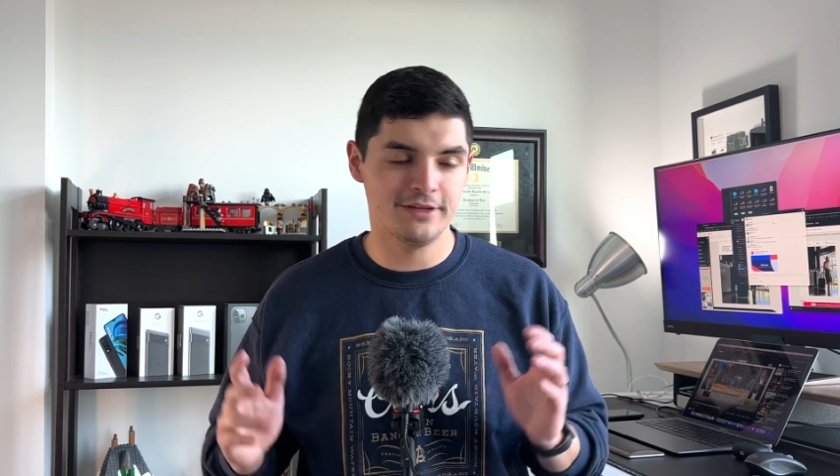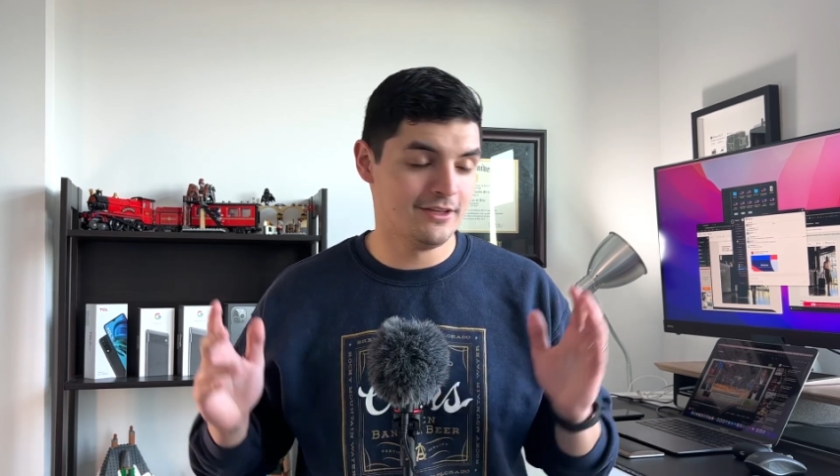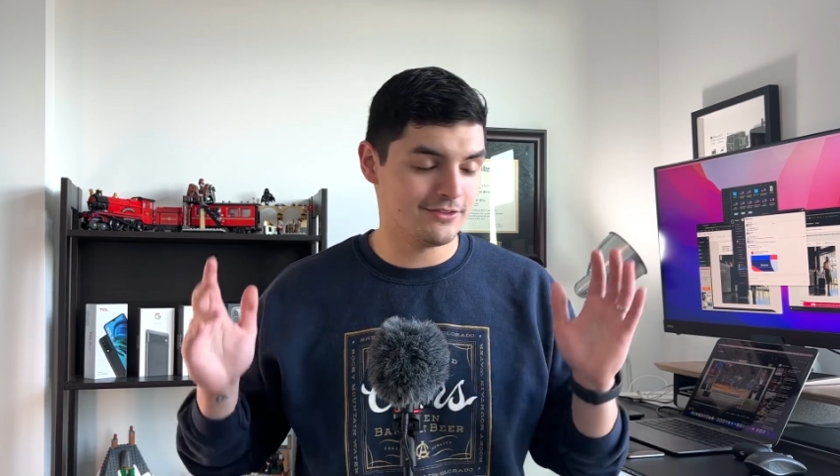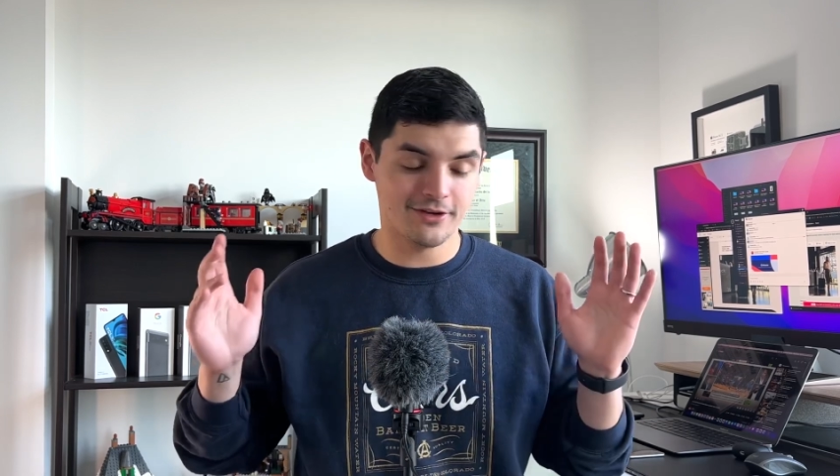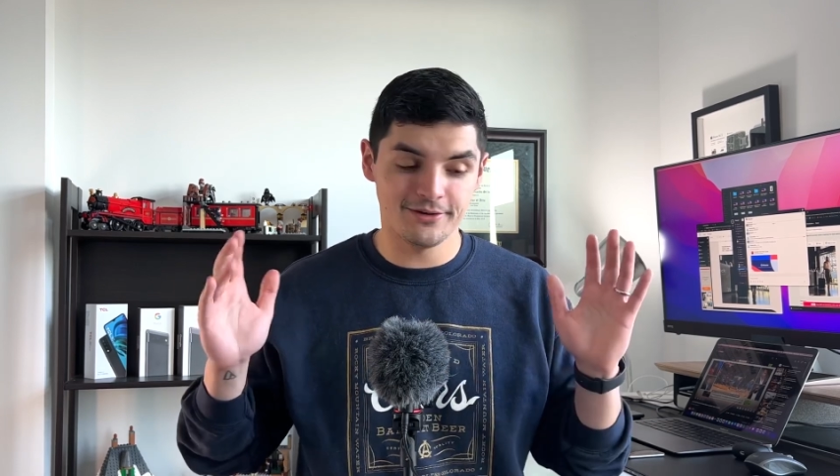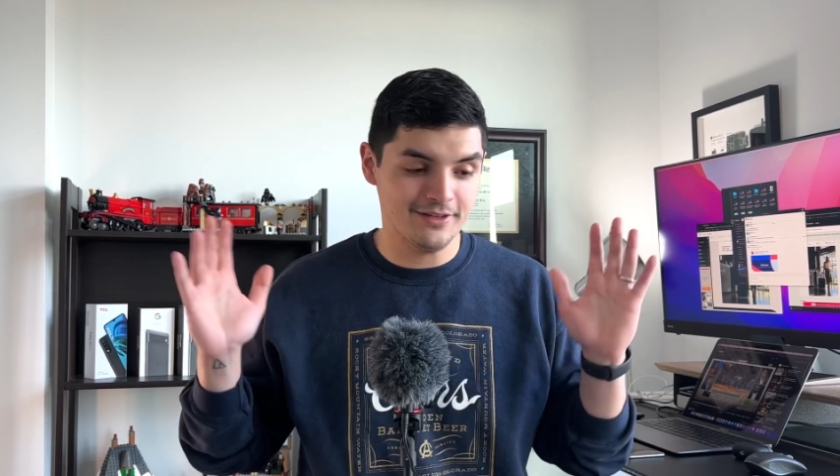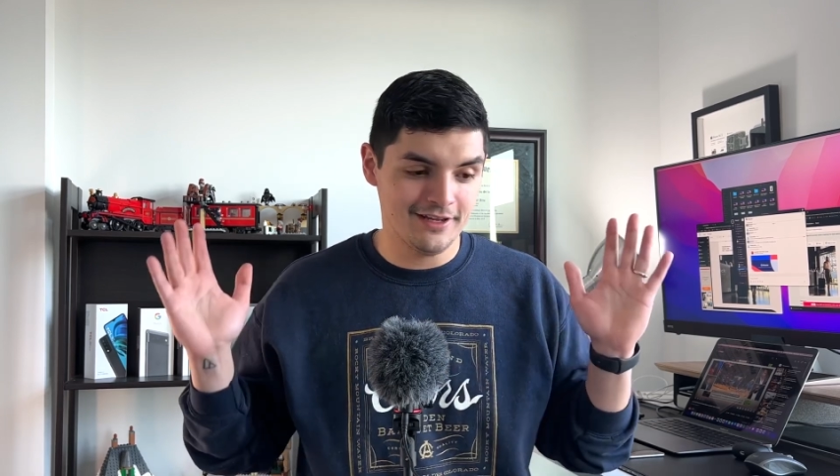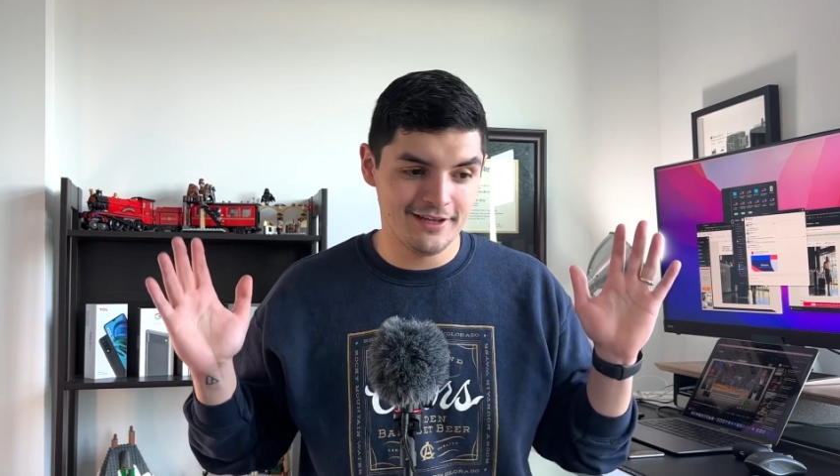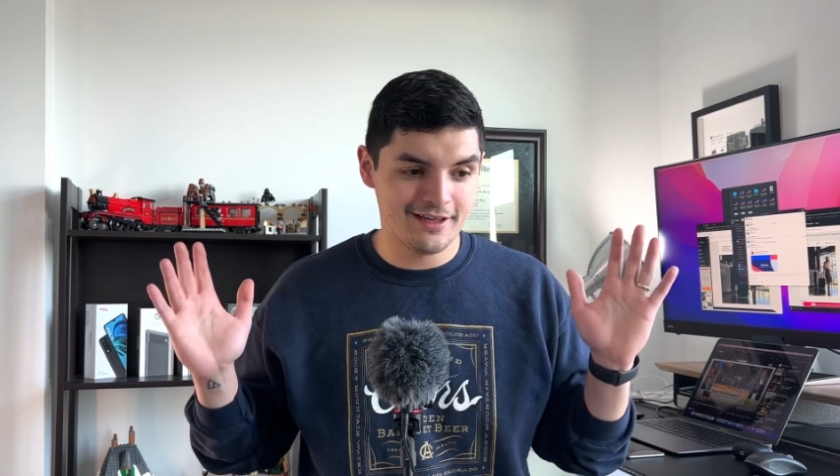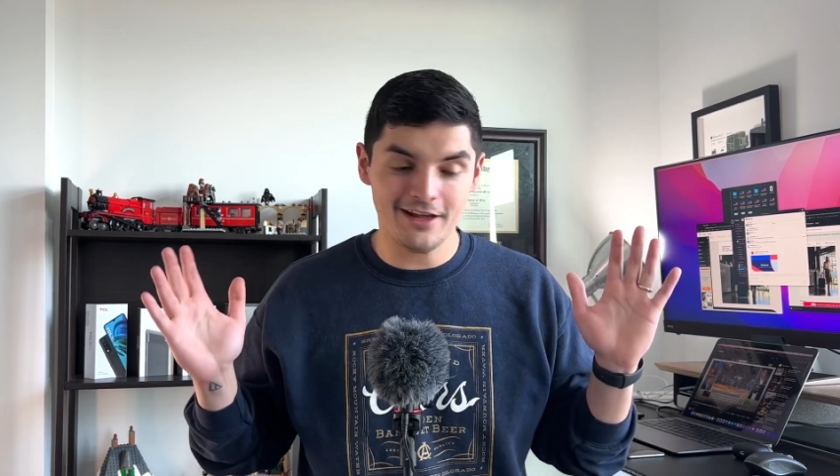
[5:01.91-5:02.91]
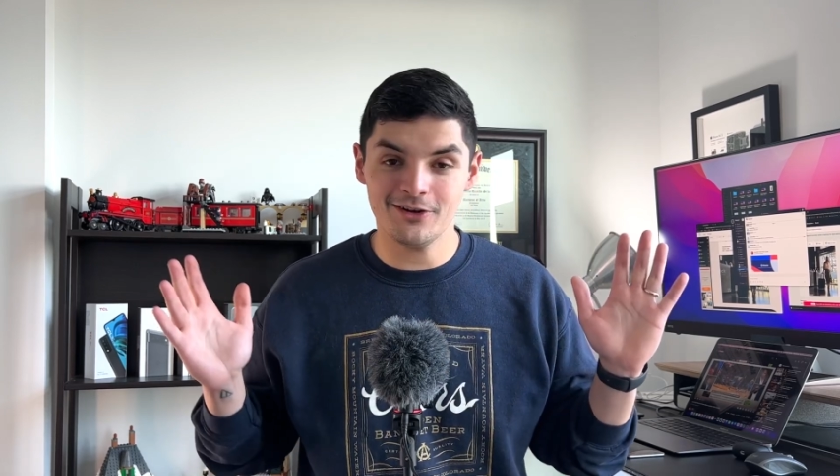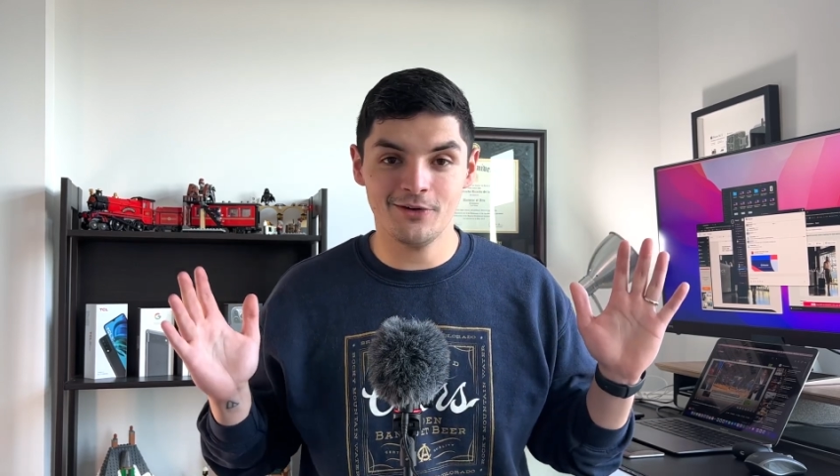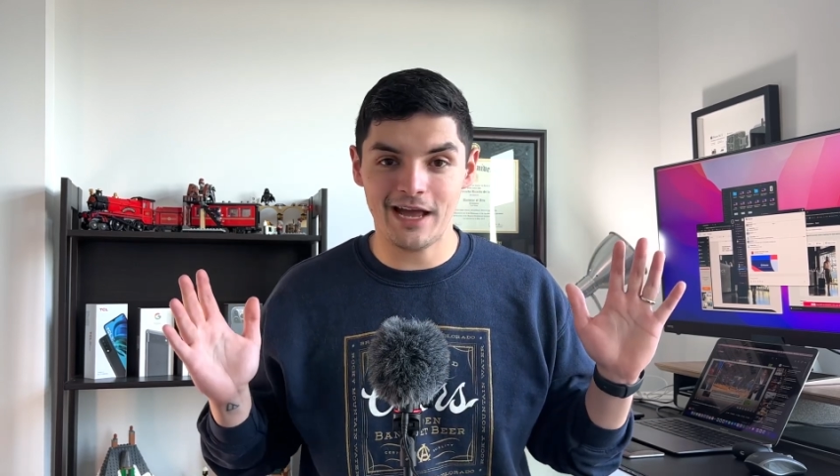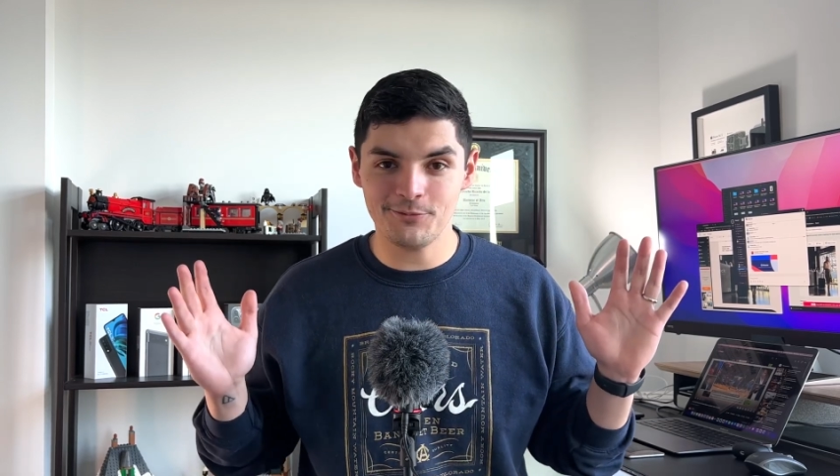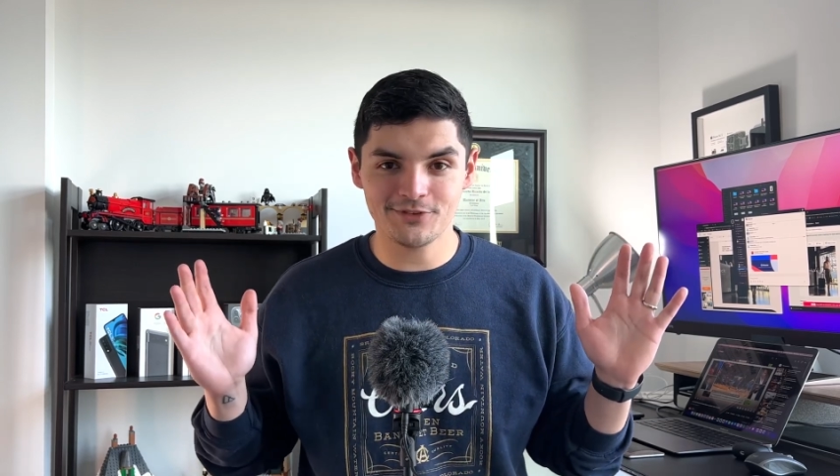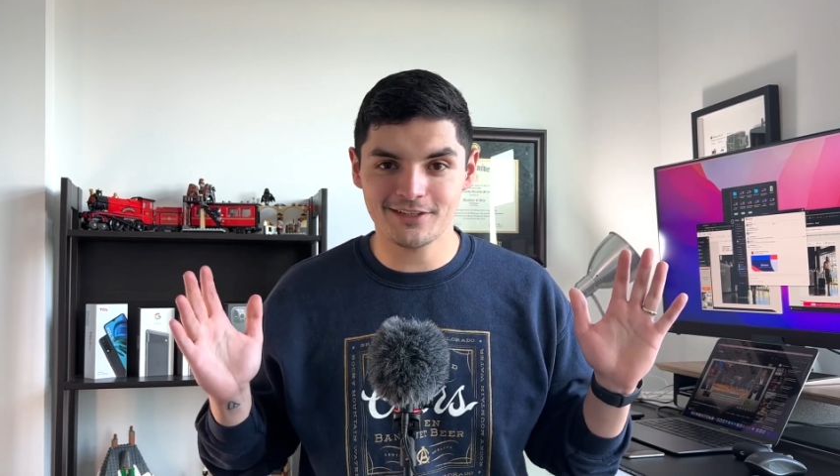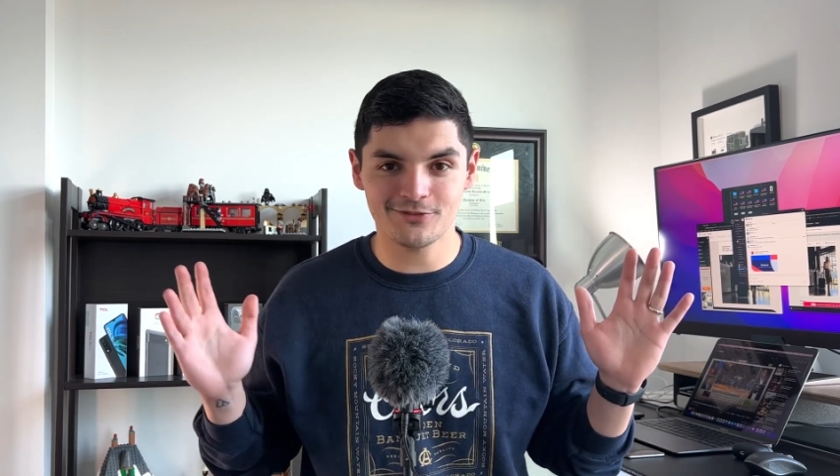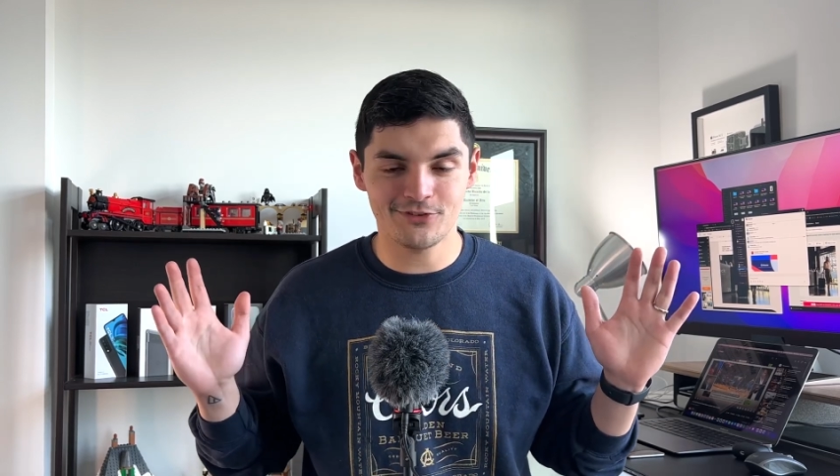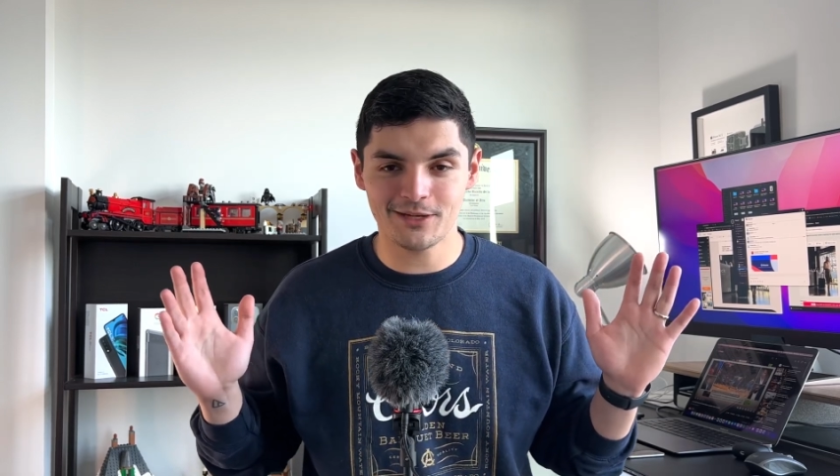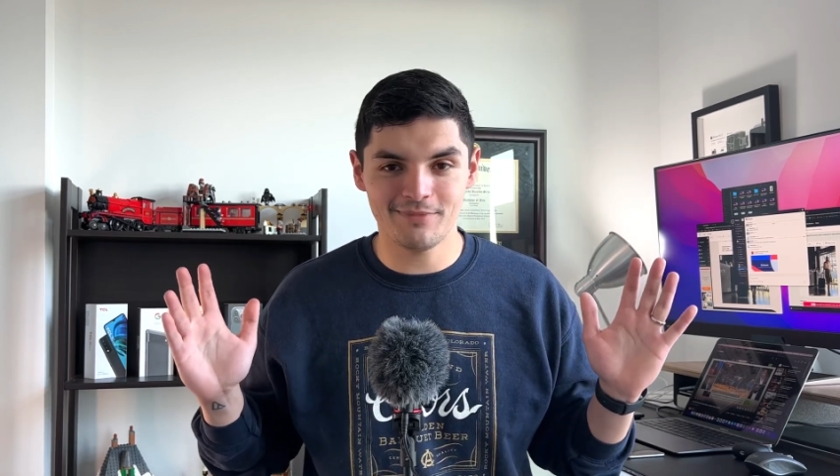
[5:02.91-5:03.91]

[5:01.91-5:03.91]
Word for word: So I don't know, Apple's got some freaking